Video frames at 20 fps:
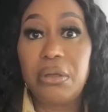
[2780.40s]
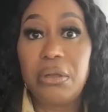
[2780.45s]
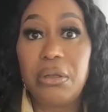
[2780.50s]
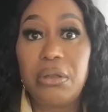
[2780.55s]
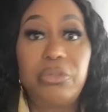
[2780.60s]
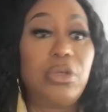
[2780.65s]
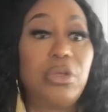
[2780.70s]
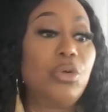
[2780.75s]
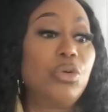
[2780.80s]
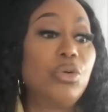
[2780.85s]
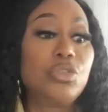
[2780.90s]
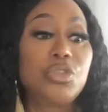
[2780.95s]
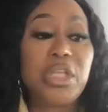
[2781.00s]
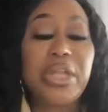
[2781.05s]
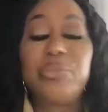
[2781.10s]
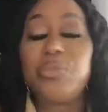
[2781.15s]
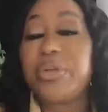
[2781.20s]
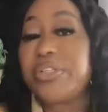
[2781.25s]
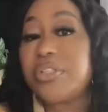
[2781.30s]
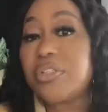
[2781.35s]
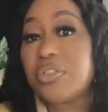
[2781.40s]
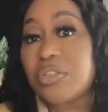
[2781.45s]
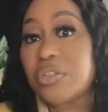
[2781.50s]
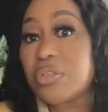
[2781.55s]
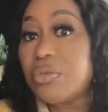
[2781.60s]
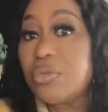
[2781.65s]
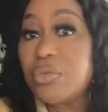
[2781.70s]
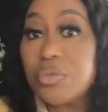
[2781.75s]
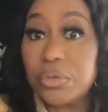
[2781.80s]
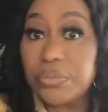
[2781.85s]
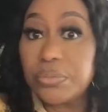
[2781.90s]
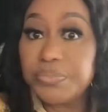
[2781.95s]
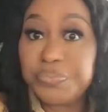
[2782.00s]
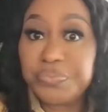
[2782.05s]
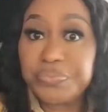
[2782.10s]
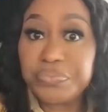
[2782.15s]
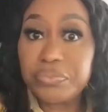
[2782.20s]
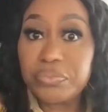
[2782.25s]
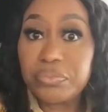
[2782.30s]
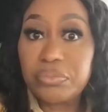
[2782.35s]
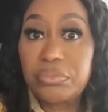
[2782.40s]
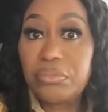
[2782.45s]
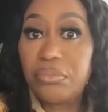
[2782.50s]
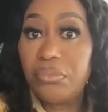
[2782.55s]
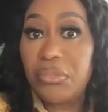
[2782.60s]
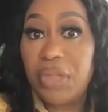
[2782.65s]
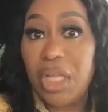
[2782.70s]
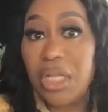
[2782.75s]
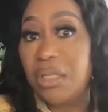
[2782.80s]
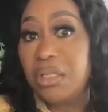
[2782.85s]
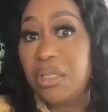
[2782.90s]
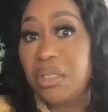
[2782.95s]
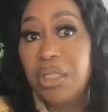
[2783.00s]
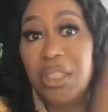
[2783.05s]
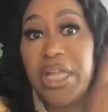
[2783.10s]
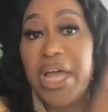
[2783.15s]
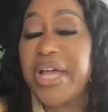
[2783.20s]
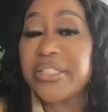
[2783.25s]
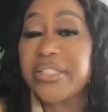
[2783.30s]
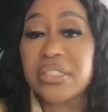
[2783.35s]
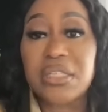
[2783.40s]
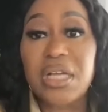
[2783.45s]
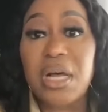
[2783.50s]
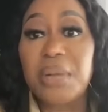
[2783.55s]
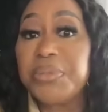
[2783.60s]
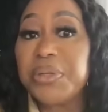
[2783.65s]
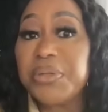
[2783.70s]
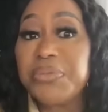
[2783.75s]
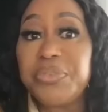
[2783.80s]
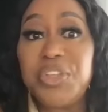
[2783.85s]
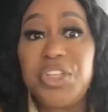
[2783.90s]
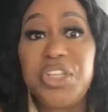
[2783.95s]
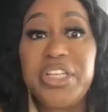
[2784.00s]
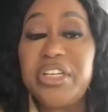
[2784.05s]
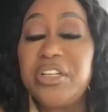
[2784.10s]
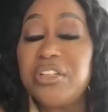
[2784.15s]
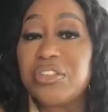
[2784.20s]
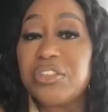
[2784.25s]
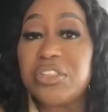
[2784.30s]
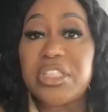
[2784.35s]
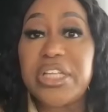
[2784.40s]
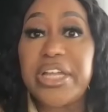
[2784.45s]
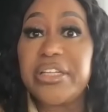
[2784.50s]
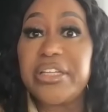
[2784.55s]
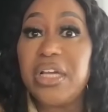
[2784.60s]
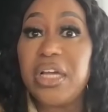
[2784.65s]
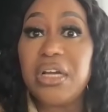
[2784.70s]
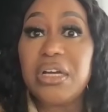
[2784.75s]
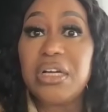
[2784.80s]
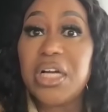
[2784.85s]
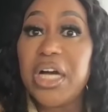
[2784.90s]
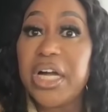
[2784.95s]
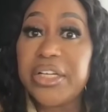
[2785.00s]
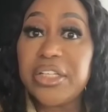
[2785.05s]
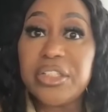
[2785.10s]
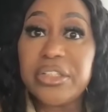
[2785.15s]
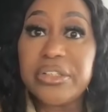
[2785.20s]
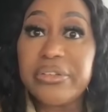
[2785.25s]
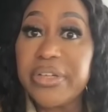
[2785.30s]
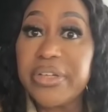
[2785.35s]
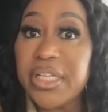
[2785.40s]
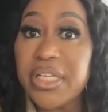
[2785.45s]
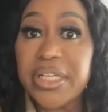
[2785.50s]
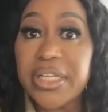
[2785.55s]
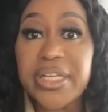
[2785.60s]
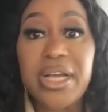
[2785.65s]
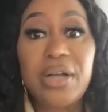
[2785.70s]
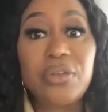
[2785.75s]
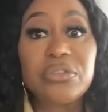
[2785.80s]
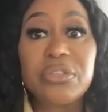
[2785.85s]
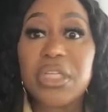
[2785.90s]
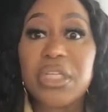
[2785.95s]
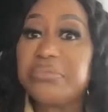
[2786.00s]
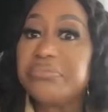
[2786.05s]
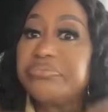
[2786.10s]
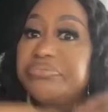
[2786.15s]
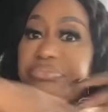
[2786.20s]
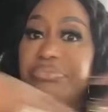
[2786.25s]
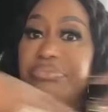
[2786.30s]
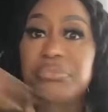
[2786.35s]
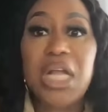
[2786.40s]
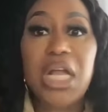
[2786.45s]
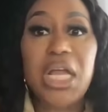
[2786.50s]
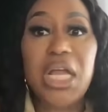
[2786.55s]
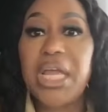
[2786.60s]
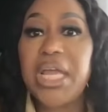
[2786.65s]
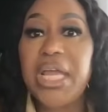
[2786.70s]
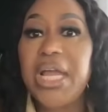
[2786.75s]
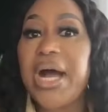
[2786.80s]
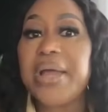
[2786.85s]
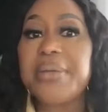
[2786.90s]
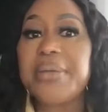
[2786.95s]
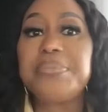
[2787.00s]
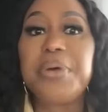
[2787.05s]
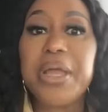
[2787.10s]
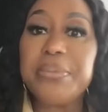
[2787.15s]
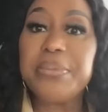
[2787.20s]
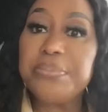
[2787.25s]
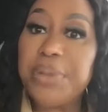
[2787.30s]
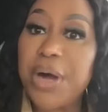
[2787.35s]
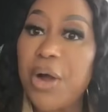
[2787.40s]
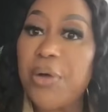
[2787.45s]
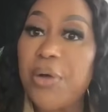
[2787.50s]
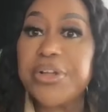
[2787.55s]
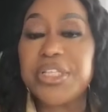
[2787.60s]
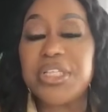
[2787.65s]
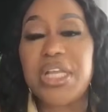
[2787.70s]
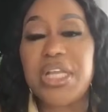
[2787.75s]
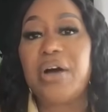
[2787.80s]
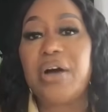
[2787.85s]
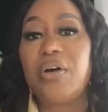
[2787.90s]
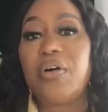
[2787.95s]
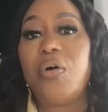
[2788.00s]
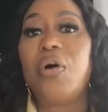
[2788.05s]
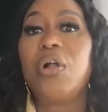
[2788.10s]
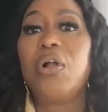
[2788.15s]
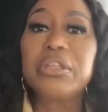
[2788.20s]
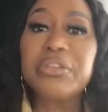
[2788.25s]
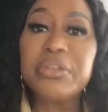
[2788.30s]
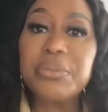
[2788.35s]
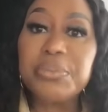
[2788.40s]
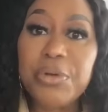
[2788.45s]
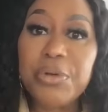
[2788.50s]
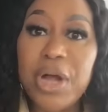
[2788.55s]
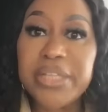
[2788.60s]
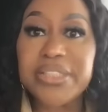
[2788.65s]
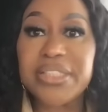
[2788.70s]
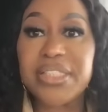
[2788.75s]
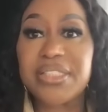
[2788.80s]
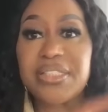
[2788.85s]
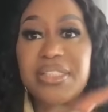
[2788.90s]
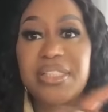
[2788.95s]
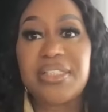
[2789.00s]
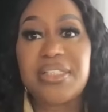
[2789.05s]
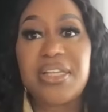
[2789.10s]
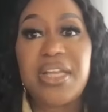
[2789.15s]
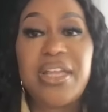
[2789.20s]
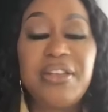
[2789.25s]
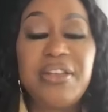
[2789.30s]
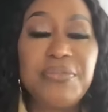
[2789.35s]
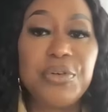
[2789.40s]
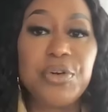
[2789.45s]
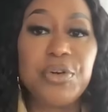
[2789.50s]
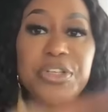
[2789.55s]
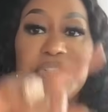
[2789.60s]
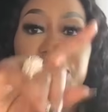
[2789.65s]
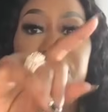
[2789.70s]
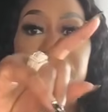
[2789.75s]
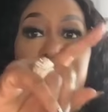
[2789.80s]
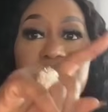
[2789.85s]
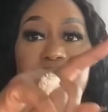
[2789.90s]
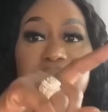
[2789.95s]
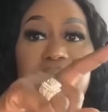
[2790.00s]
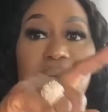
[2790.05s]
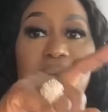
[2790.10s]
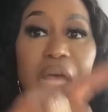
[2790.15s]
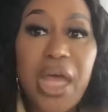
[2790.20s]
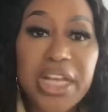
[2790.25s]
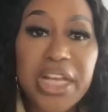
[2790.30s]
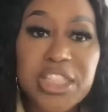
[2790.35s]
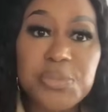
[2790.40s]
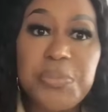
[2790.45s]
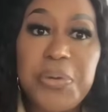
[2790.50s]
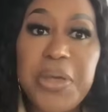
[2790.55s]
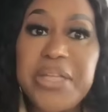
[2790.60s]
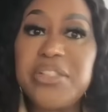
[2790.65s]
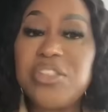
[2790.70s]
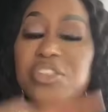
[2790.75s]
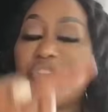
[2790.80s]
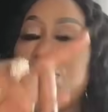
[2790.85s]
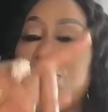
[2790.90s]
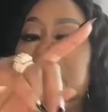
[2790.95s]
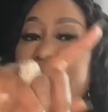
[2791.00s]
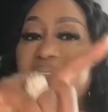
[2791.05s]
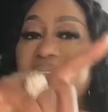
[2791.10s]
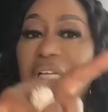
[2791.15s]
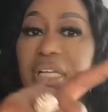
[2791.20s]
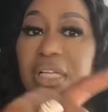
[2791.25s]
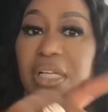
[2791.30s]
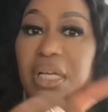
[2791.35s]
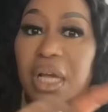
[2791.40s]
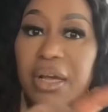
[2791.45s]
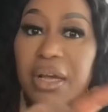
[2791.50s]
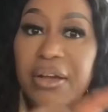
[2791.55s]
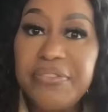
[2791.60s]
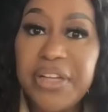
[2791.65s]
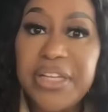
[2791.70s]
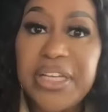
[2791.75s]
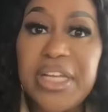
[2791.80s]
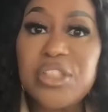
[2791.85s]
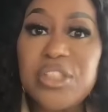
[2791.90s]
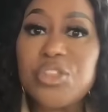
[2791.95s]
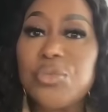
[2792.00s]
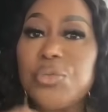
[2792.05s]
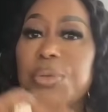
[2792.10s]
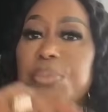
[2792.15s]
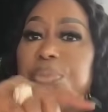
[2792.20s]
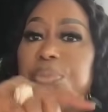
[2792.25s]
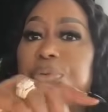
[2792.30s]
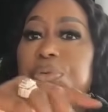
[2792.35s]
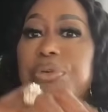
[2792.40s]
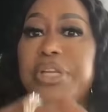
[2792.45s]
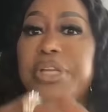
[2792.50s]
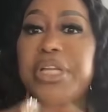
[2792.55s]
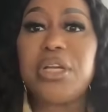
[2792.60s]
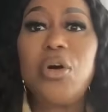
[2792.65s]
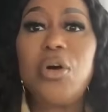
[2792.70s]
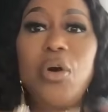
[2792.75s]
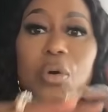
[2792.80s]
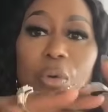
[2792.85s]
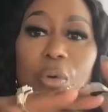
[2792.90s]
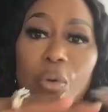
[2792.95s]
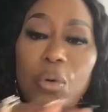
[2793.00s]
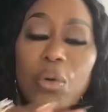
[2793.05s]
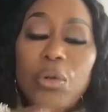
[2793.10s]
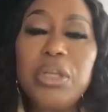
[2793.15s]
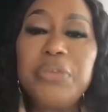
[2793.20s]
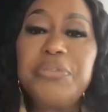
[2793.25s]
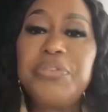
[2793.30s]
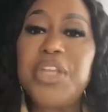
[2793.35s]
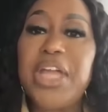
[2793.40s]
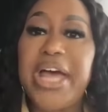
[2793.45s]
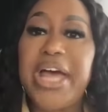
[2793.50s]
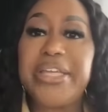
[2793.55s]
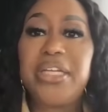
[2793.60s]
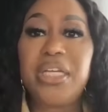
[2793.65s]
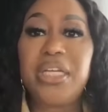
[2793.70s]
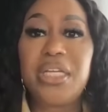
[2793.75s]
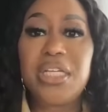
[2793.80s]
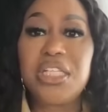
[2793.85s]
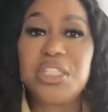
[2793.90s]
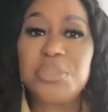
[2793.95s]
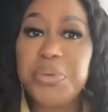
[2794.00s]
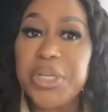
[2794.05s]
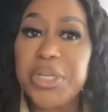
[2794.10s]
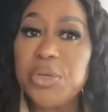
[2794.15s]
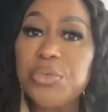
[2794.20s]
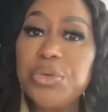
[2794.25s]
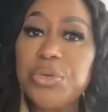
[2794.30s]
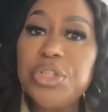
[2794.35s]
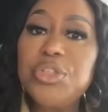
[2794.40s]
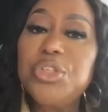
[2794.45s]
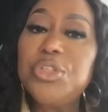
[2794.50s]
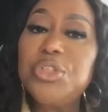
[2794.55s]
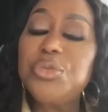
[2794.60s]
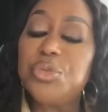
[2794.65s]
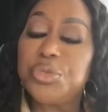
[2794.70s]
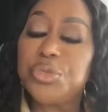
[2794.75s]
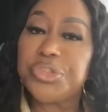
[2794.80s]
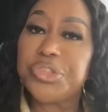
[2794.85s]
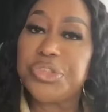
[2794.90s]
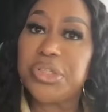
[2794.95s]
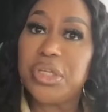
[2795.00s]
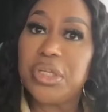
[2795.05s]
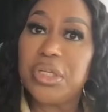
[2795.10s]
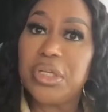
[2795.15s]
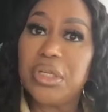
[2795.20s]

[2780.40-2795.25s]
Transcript: Those that went to school in the last couple of years that got a degree in accounting, AI empowered now. All of the processes, invoices, expense tracking, financial reporting, all of that is being reduced.